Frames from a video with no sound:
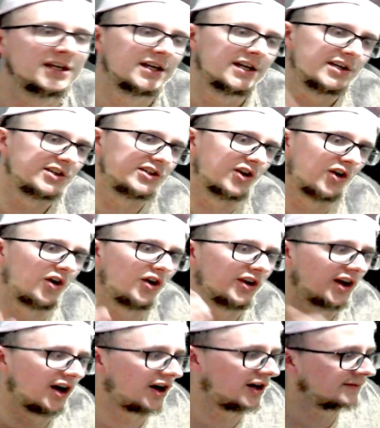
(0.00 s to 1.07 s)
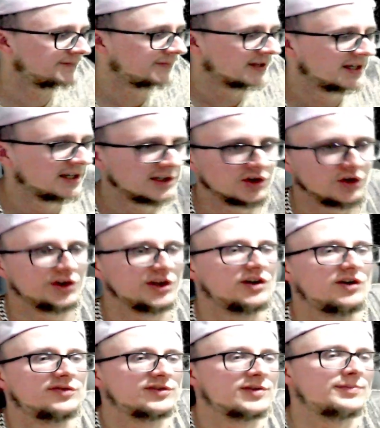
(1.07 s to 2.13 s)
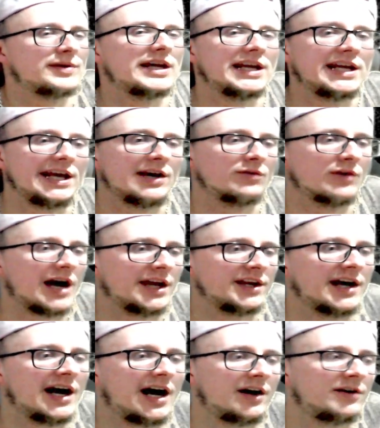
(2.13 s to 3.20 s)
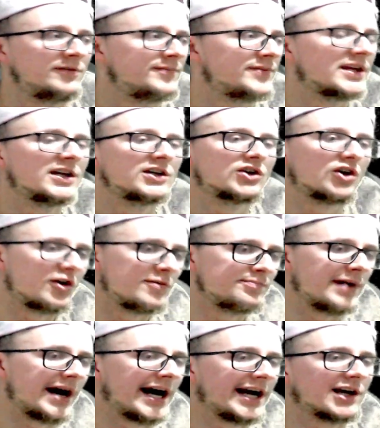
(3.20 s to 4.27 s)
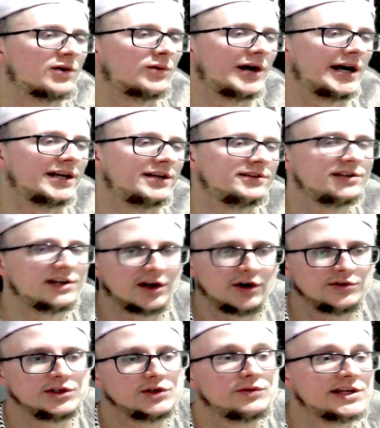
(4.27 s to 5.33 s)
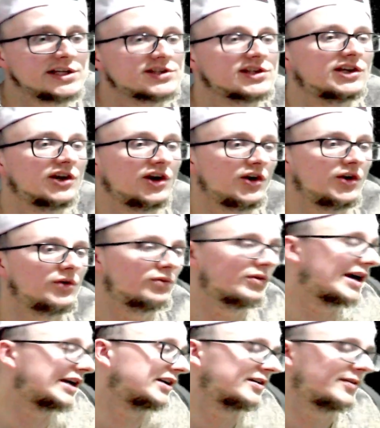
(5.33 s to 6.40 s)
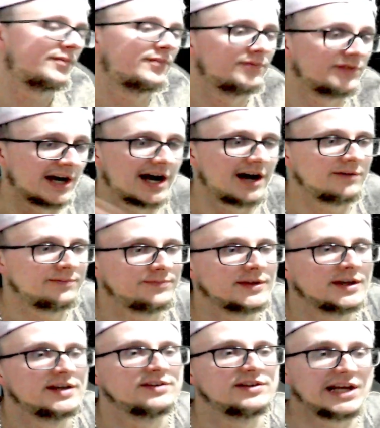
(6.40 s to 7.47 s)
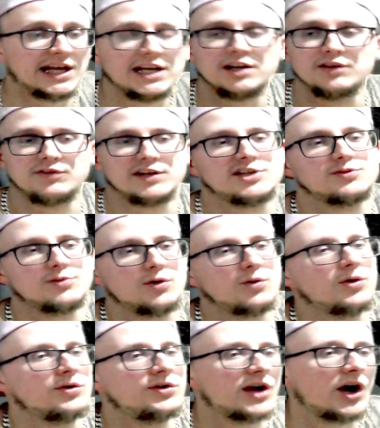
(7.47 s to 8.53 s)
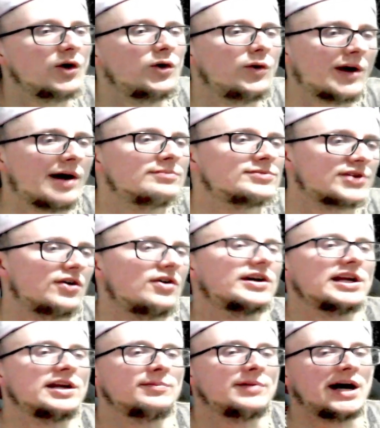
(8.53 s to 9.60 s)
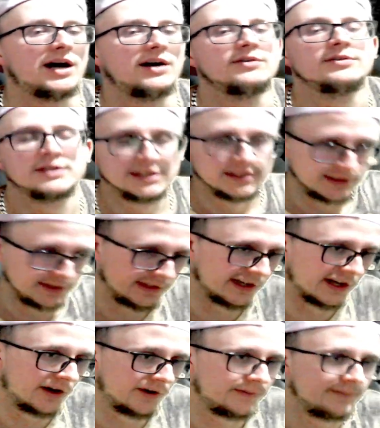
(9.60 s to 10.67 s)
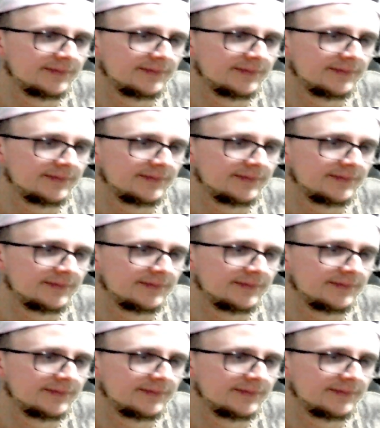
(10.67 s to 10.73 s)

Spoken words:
You're not good enough to be in here right now. Come back when, you know, you reach the colonel rank. Now, the individual will know who I'm talking about, you know,